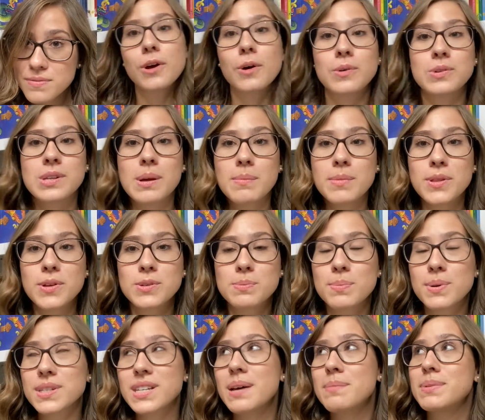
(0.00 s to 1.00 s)
So some of those
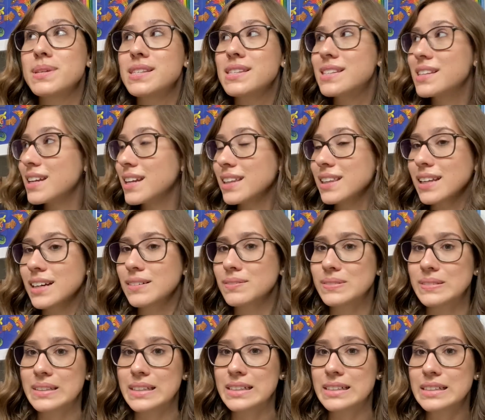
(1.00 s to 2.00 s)
books have been sitting there
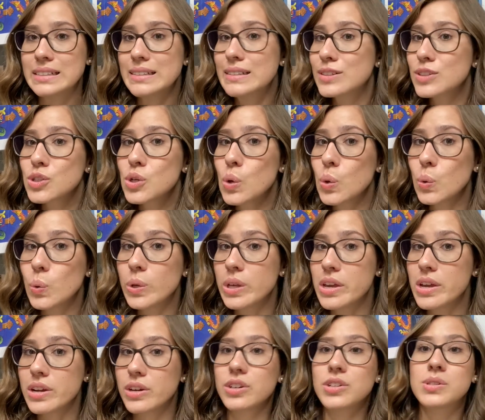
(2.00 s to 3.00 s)
for like 2
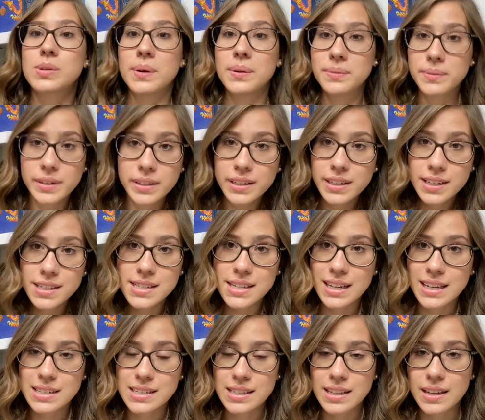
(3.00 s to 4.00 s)
years, so I really need to
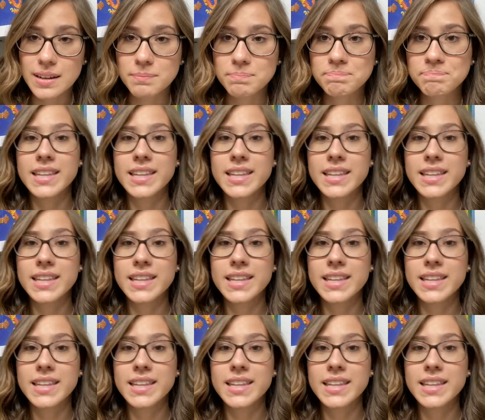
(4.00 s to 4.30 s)
get to them.